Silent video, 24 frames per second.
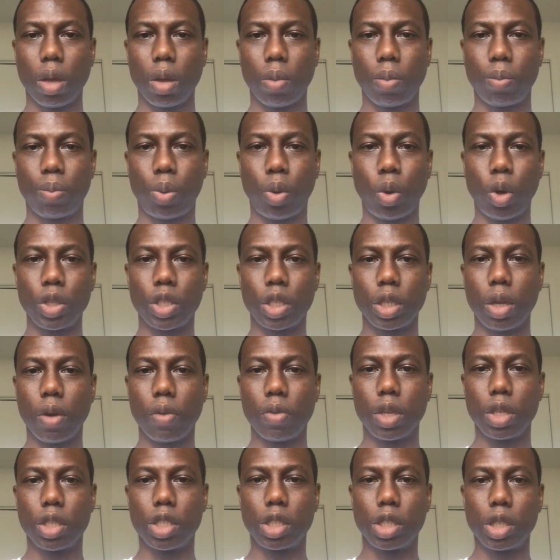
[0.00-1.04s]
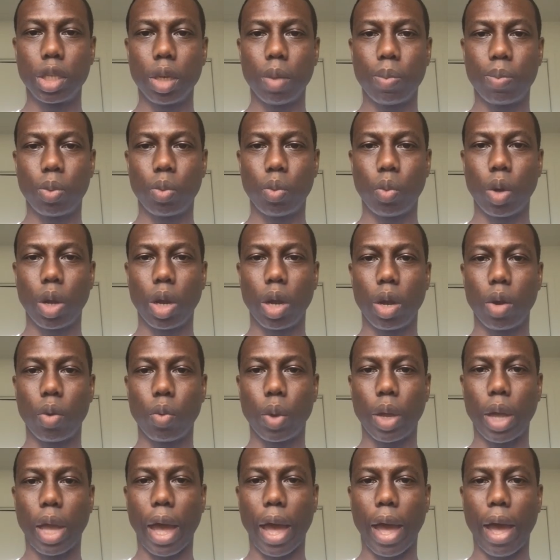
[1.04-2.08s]
portion of the ship where
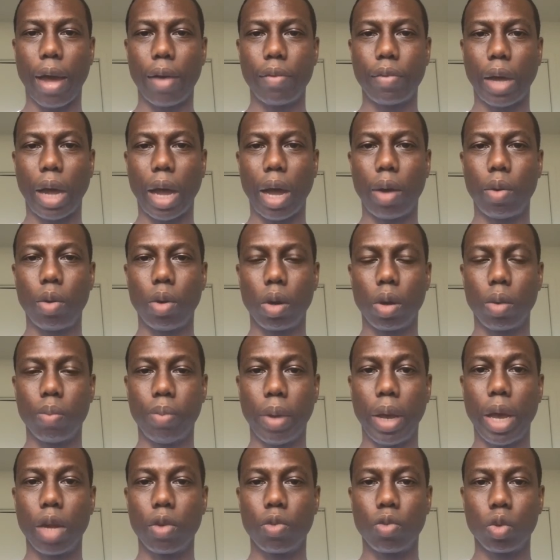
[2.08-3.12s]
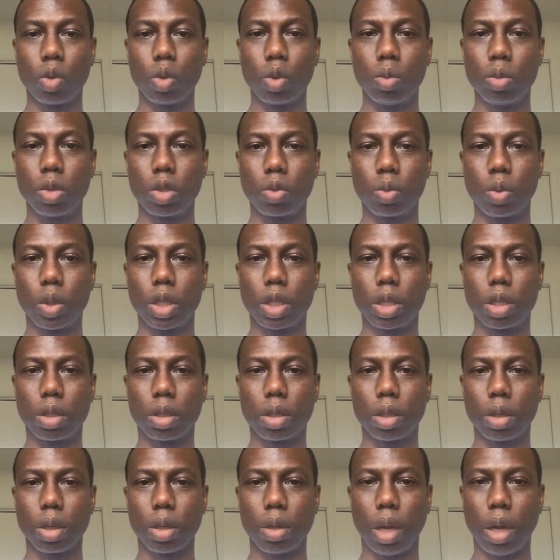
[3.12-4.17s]
we have our bedrooms,
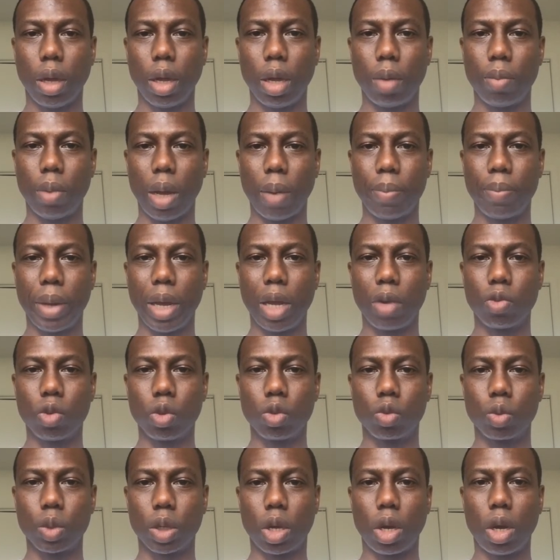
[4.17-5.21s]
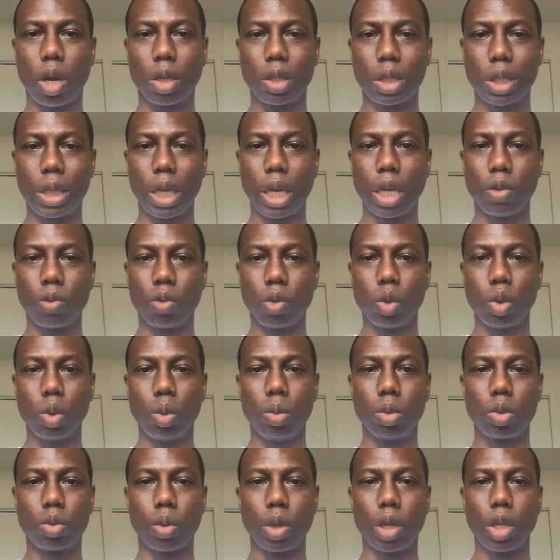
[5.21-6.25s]
which our bedrooms we call
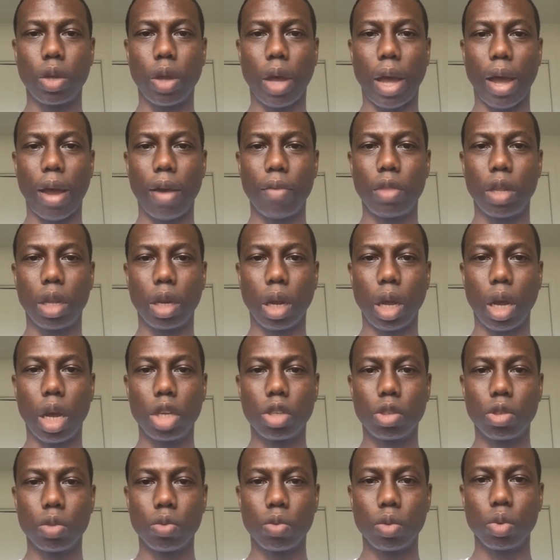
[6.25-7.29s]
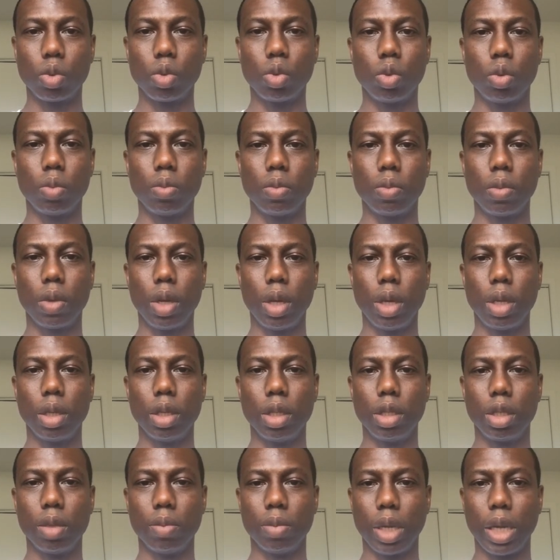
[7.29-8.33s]
staterooms, where you have the laundry room, the
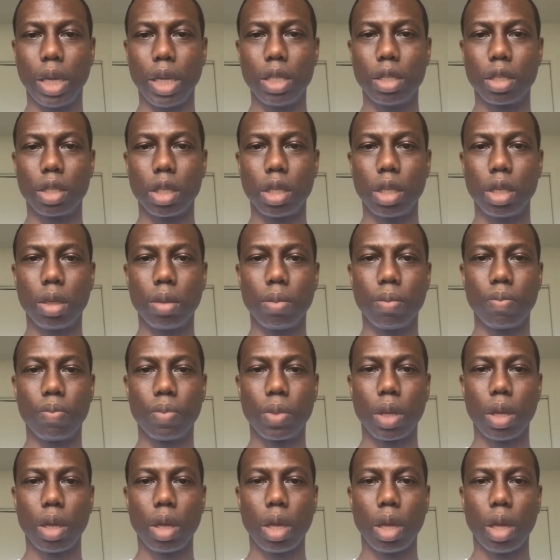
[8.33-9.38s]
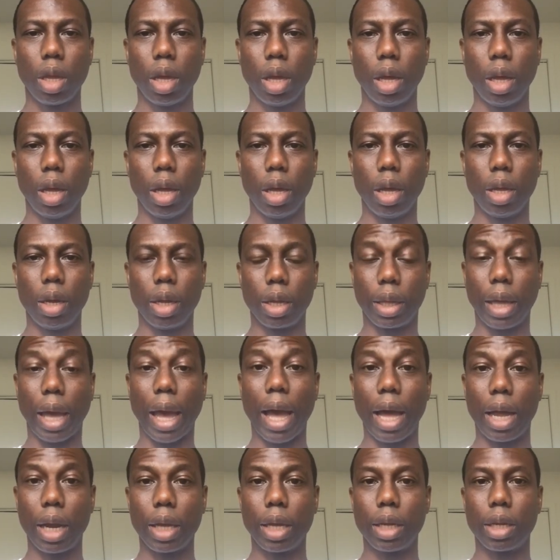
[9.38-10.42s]
gymnasium, the
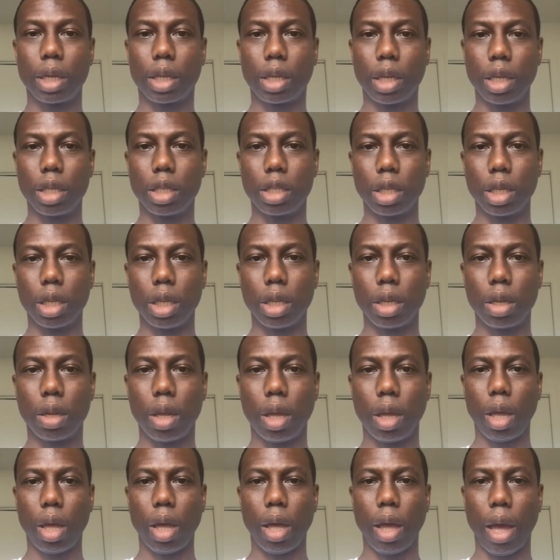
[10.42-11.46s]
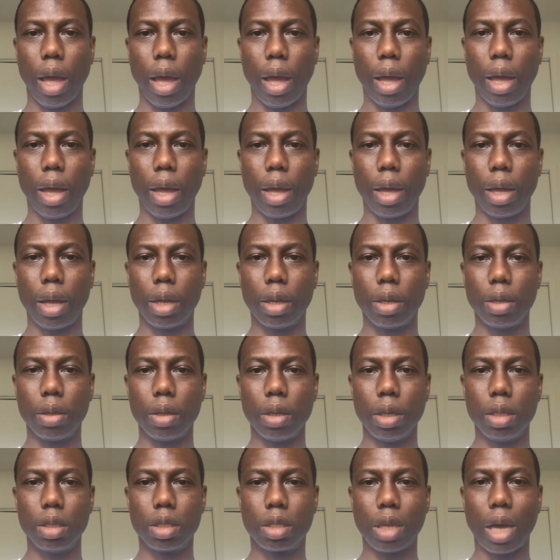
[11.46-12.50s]
galley, the kitchen, and
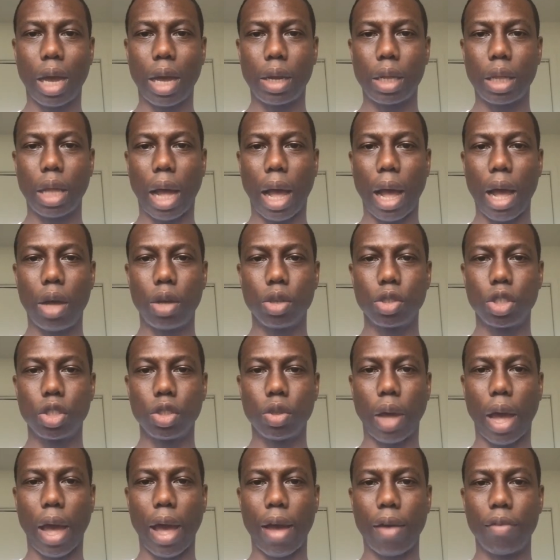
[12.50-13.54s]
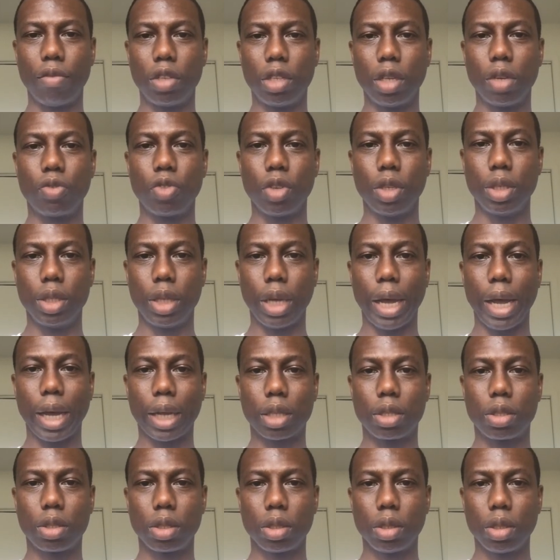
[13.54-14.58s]
inside of the house you have different
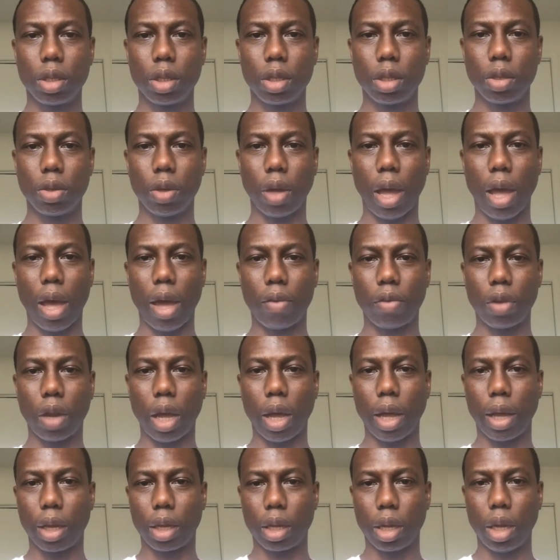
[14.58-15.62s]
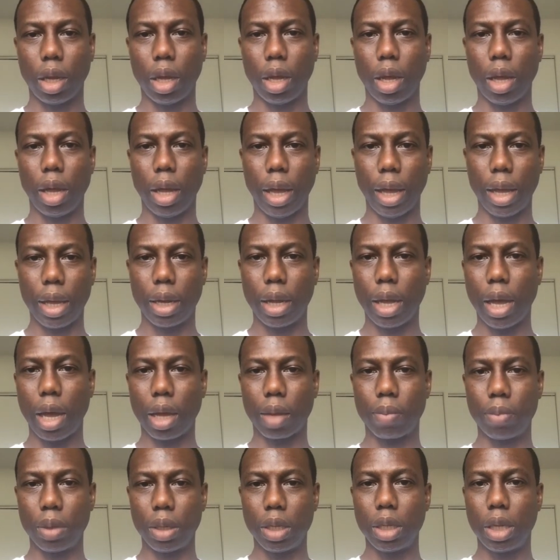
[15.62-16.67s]
decks. You have like A
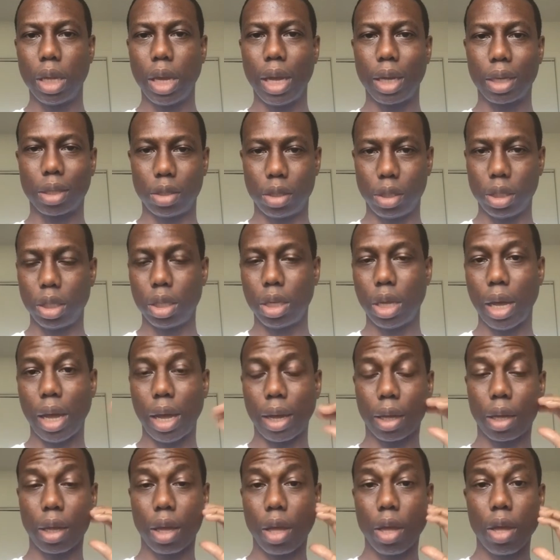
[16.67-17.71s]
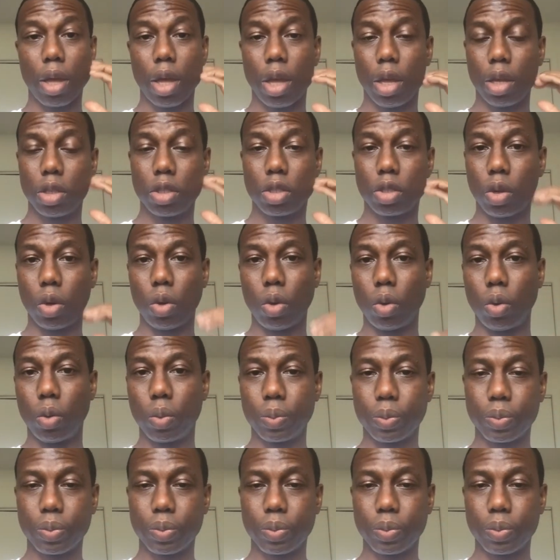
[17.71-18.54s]
deck, B deck, C deck. So